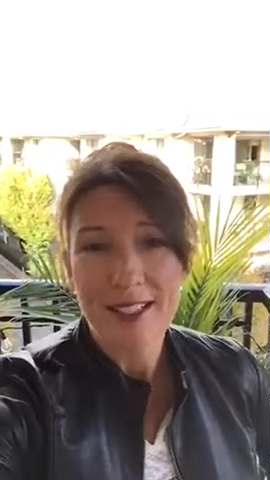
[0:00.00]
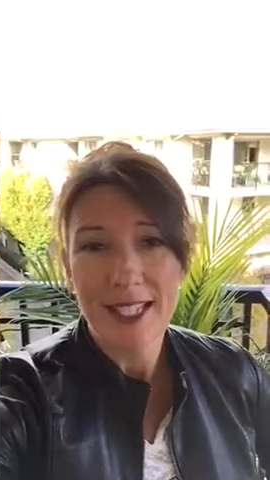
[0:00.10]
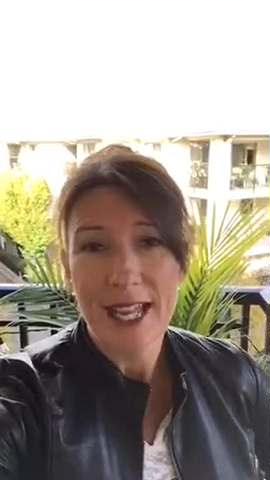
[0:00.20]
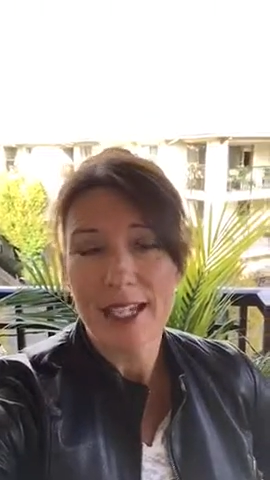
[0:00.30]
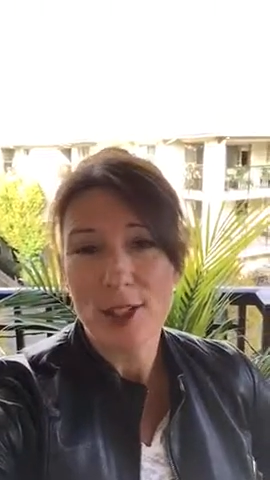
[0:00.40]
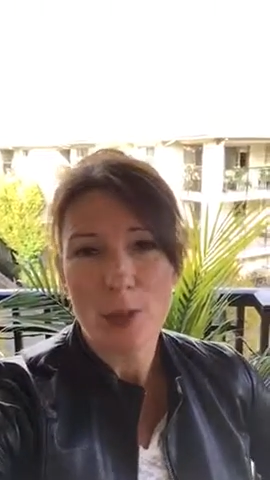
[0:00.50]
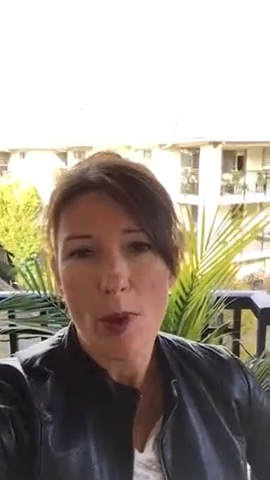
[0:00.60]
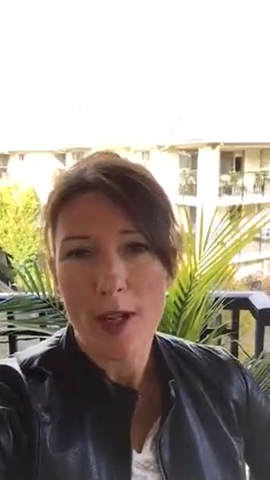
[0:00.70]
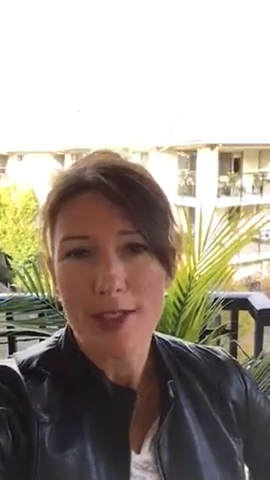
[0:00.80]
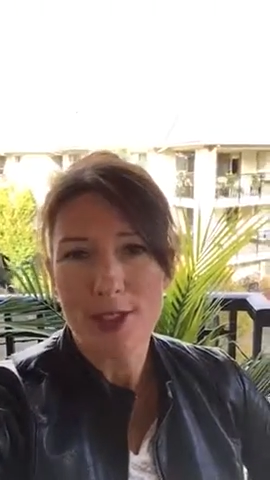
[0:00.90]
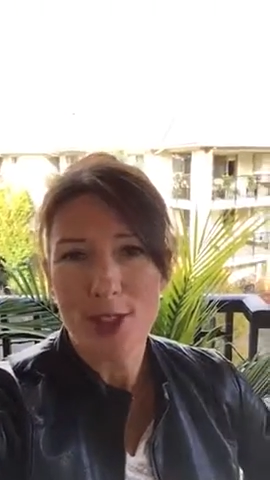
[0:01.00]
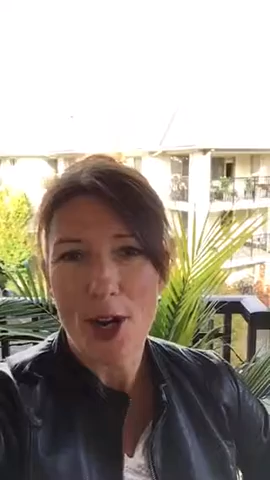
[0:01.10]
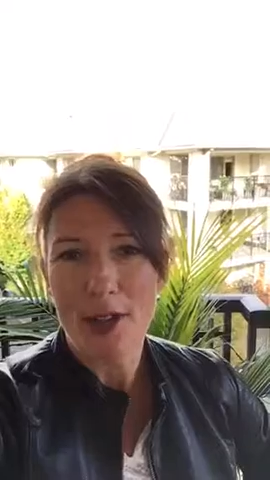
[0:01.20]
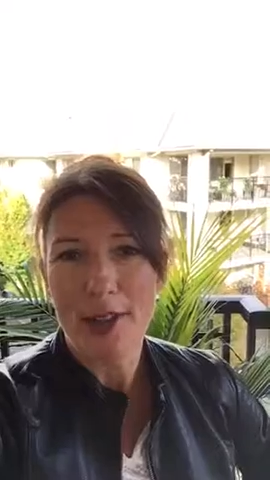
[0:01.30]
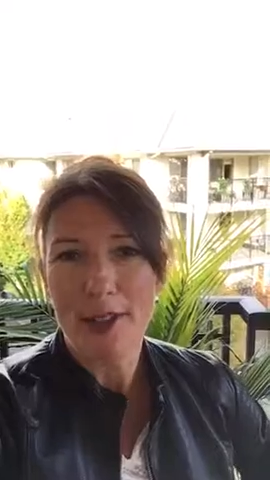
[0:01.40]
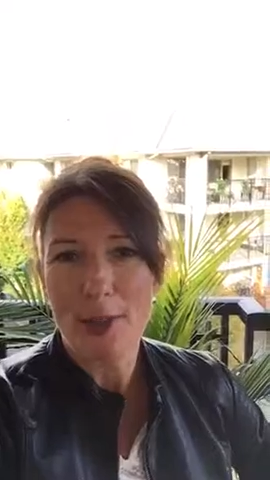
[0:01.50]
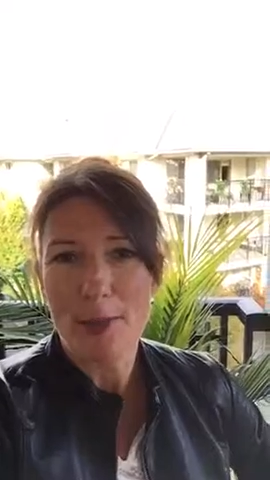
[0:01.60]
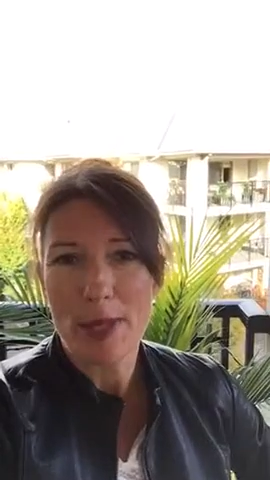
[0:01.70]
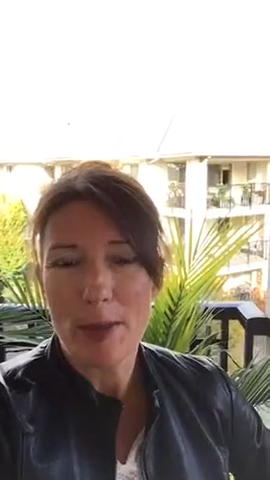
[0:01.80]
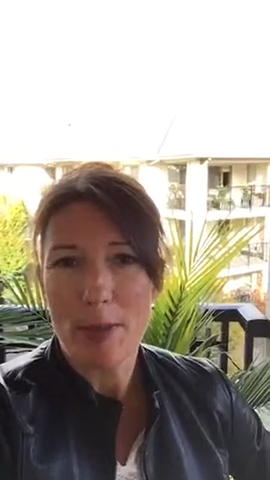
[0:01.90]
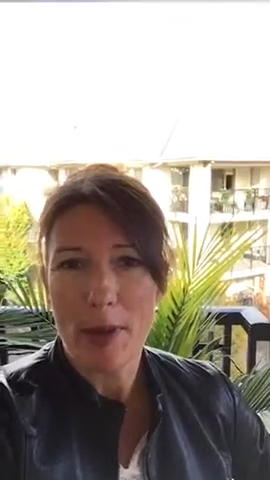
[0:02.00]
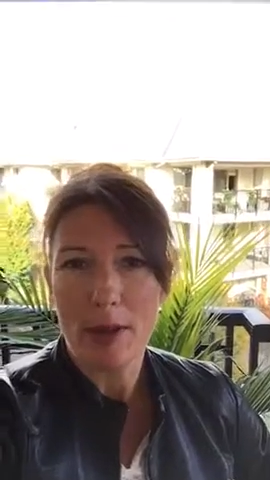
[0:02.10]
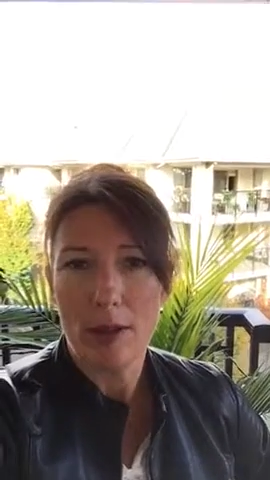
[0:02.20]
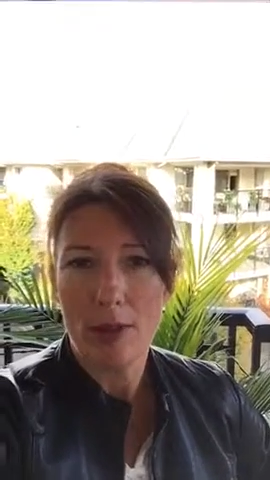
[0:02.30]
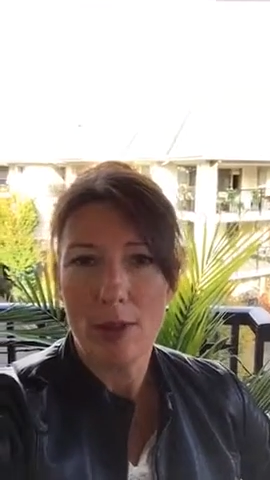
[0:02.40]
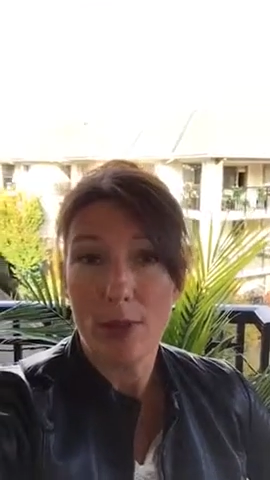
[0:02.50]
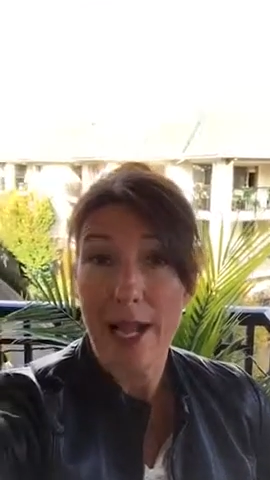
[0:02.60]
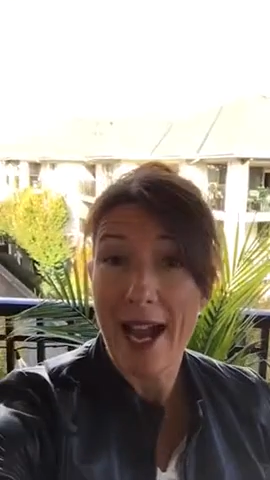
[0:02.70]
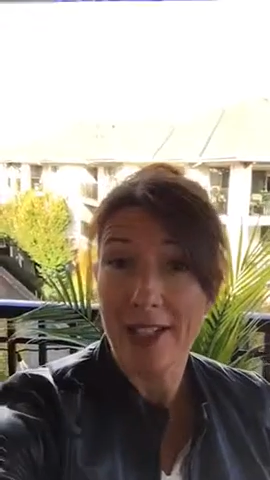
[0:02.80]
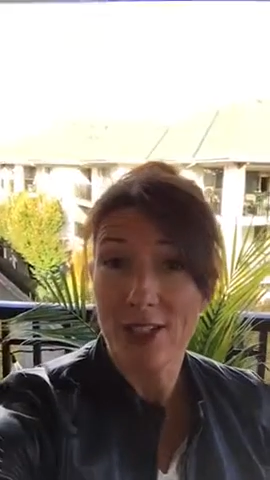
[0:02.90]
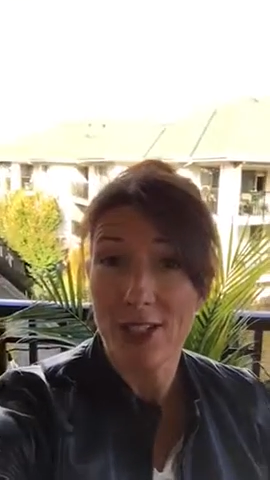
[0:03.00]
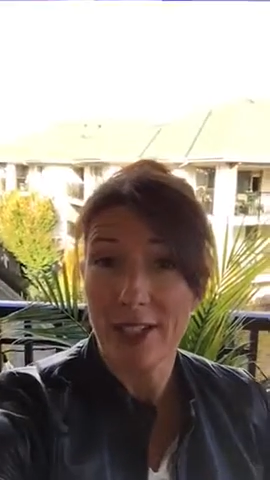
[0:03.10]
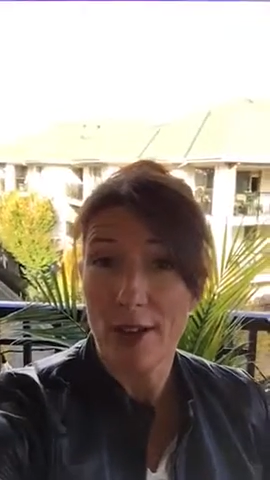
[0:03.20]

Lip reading: Today, I just wanted to talk a little bit about reaction.